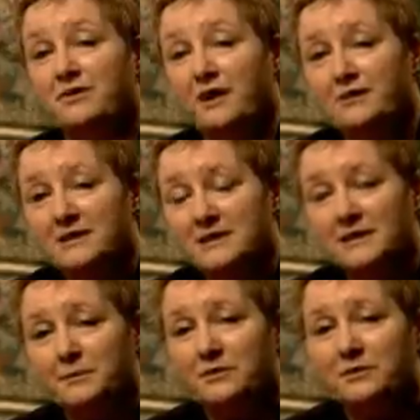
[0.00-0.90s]
in five
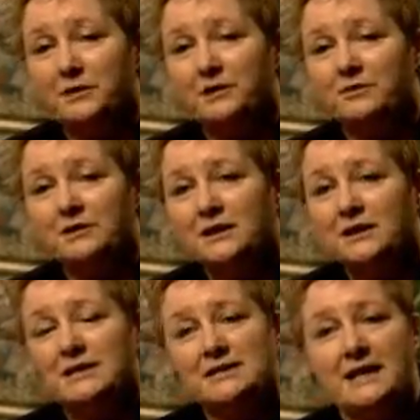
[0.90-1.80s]
years' time, never alone
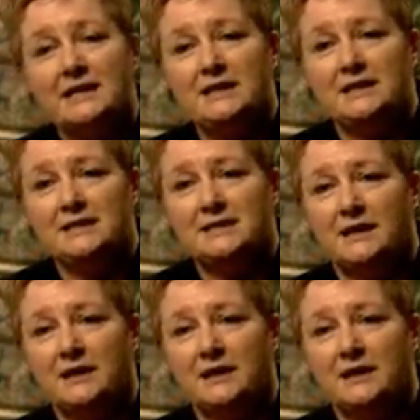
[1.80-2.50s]
ten years'